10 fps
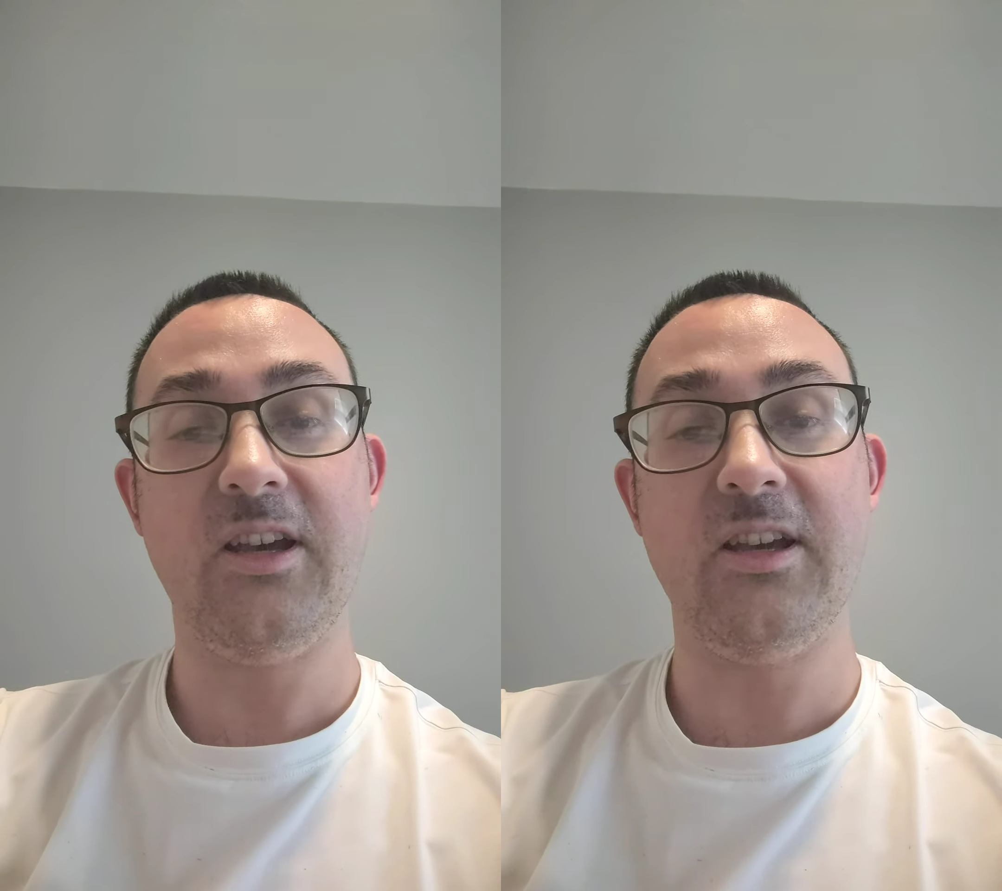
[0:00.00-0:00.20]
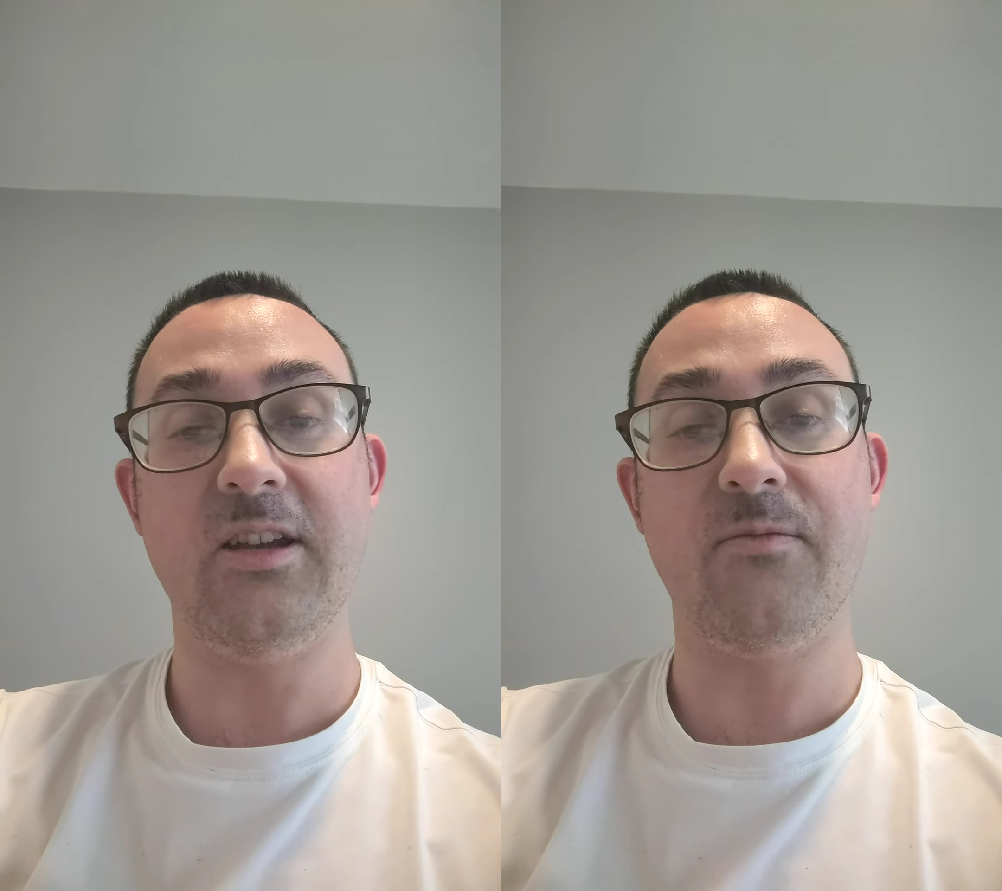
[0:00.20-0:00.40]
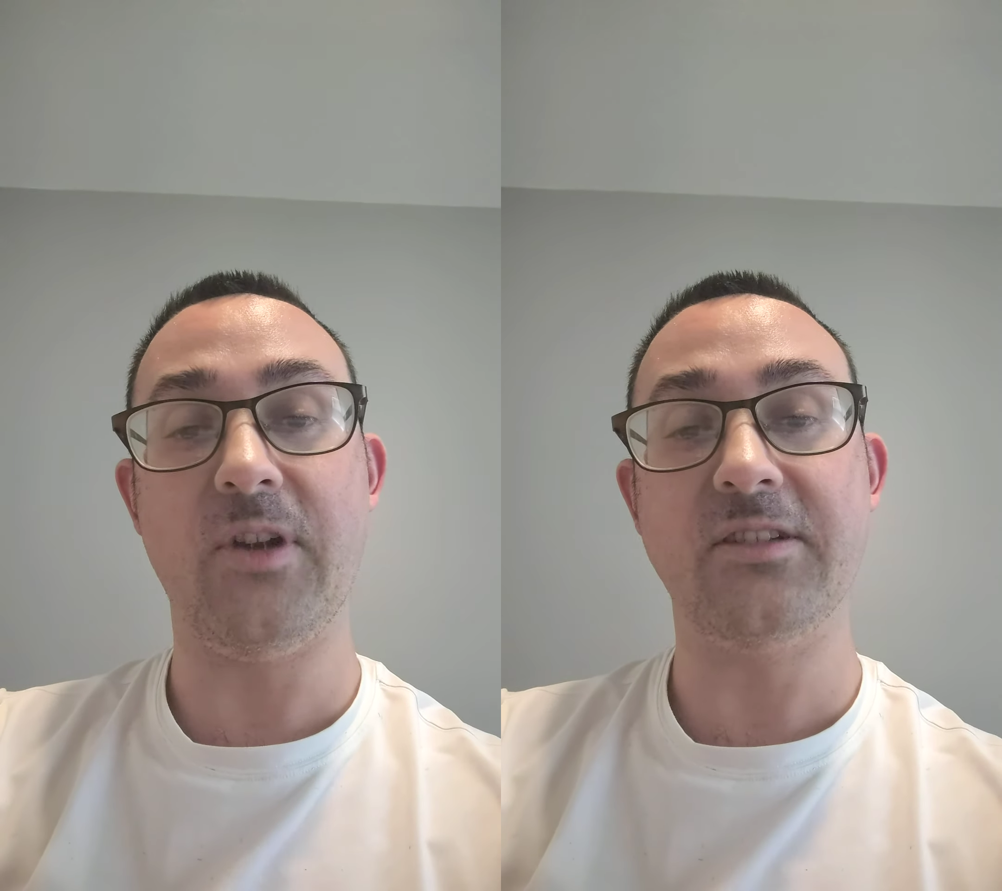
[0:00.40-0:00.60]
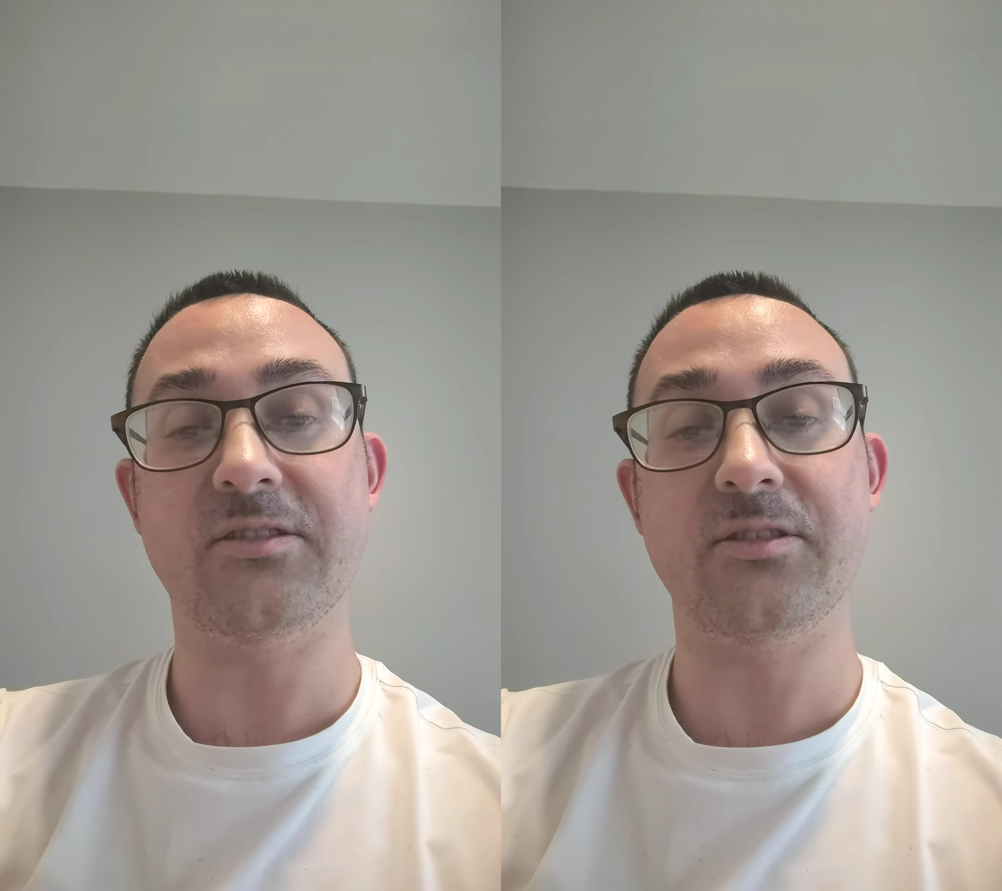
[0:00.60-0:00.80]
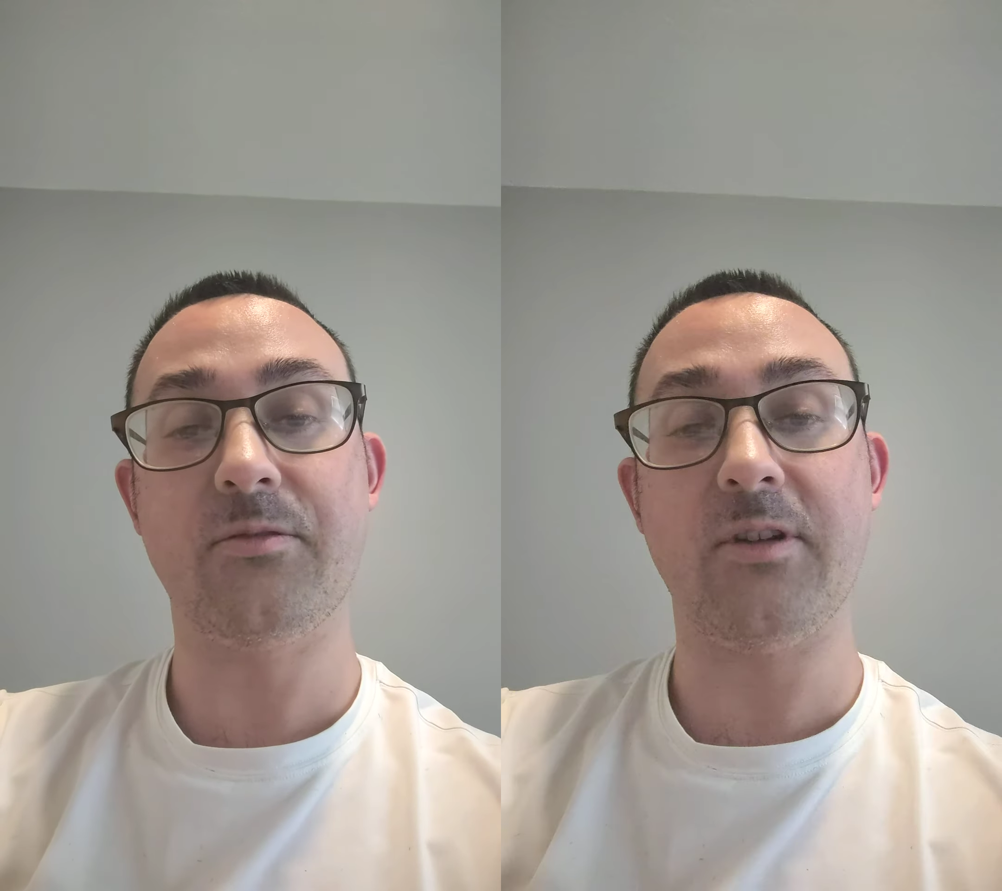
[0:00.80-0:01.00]
And rate and
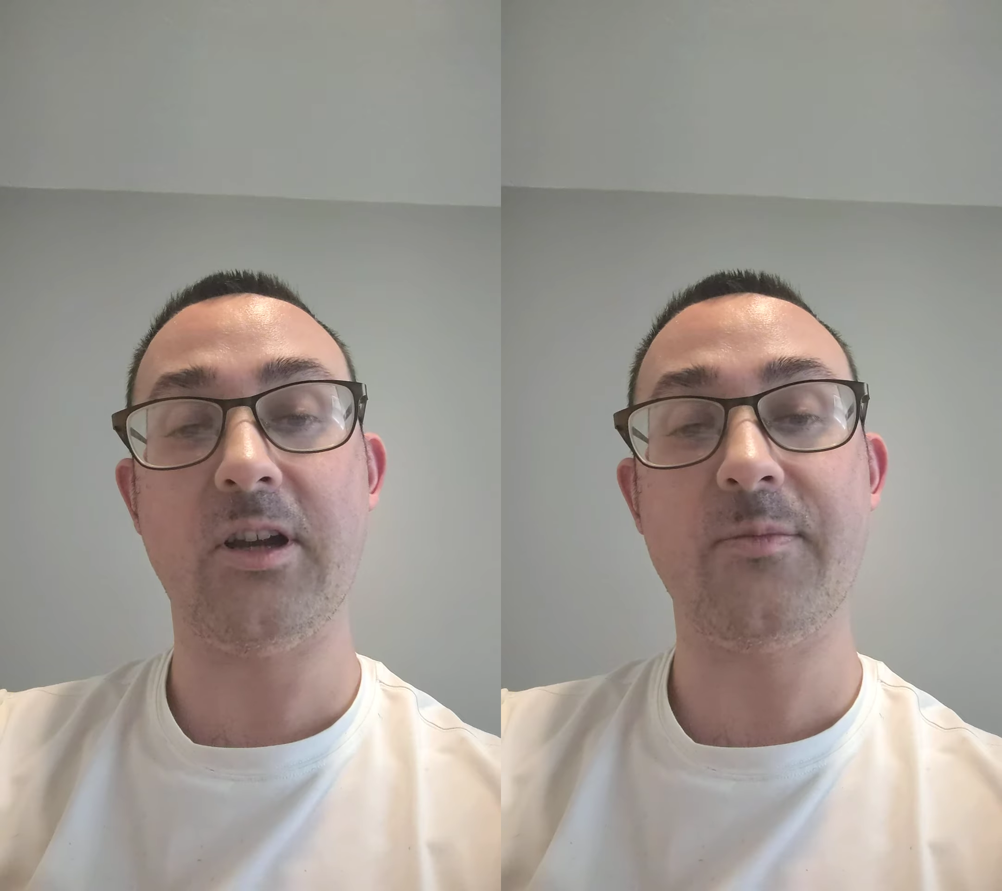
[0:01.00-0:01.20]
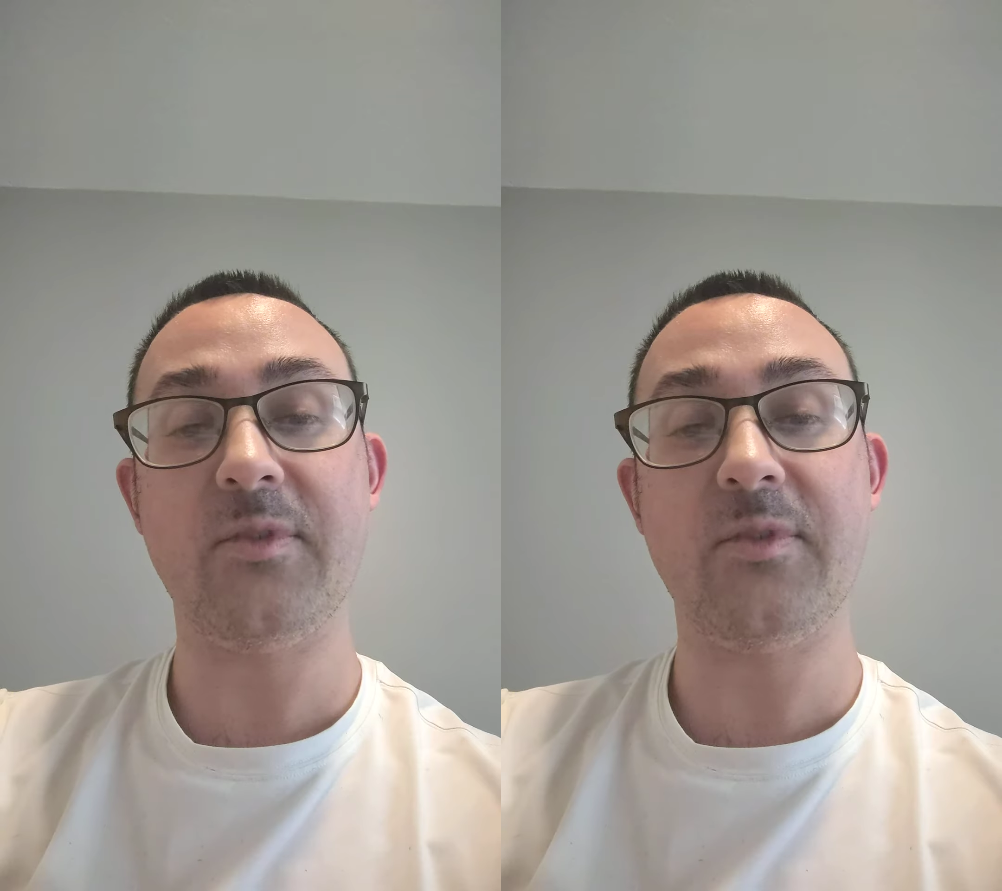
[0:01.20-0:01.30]
subscribe.